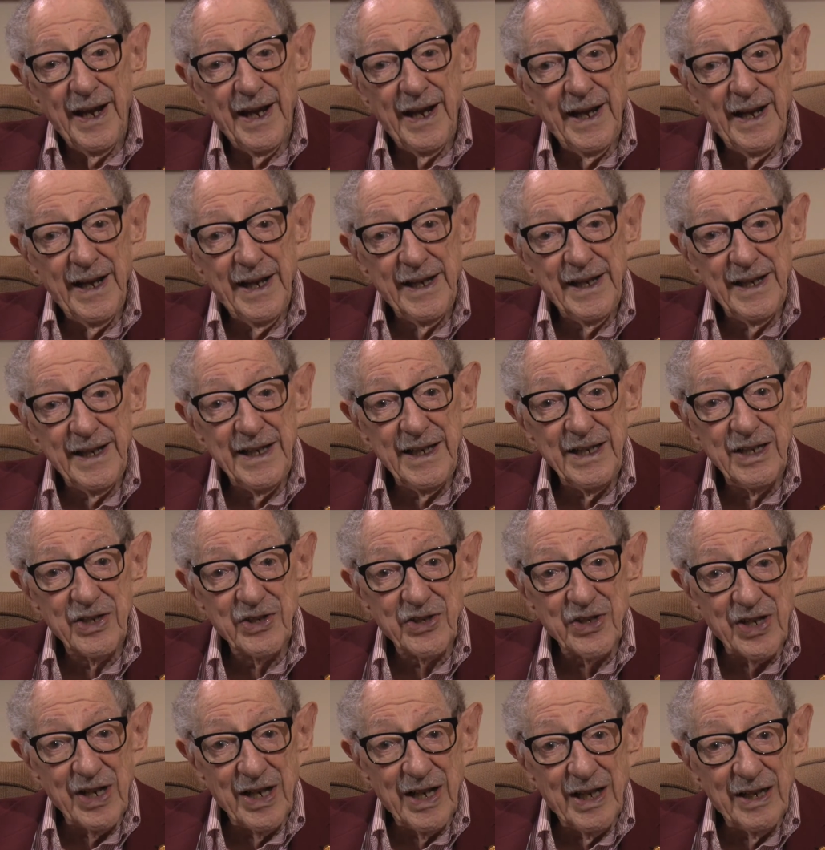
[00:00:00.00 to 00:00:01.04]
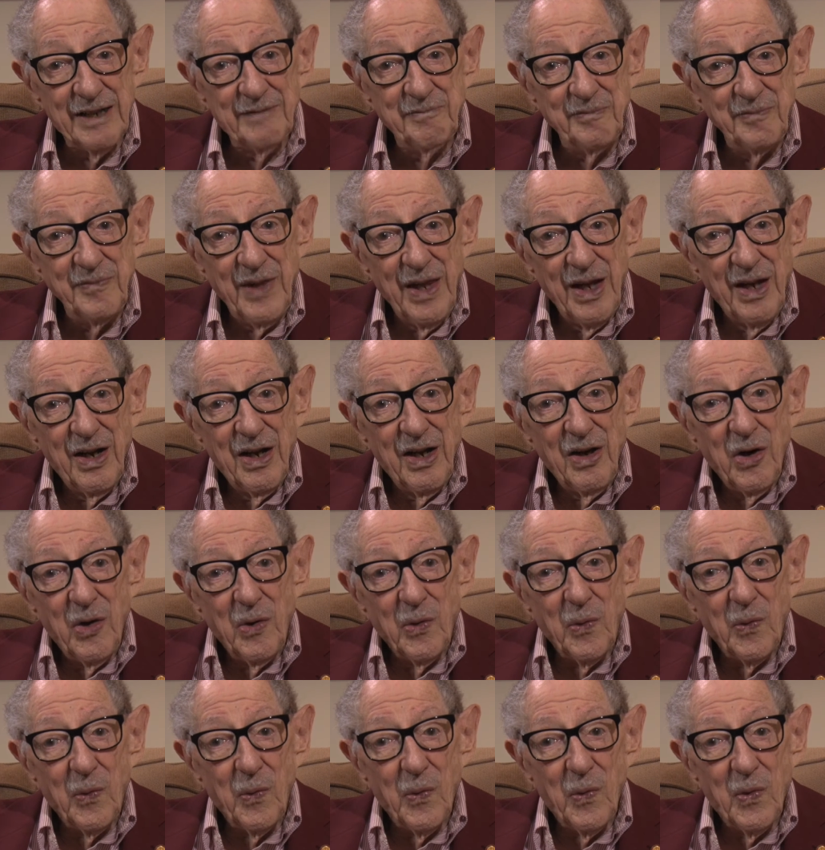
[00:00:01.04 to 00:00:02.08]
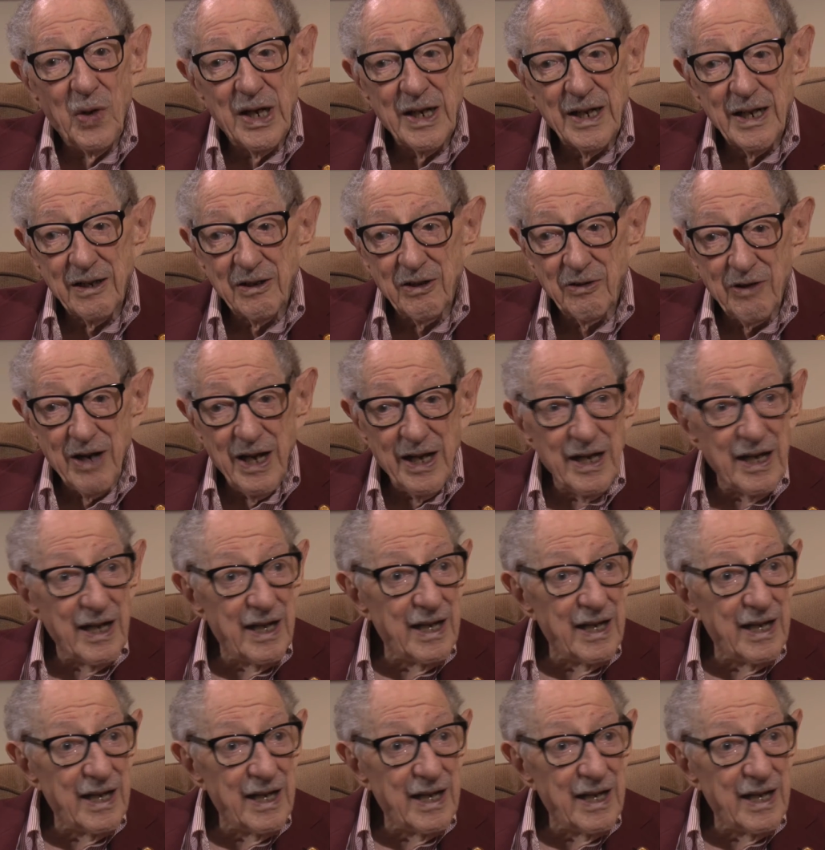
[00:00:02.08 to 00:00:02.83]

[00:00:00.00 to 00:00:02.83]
And he said, what a great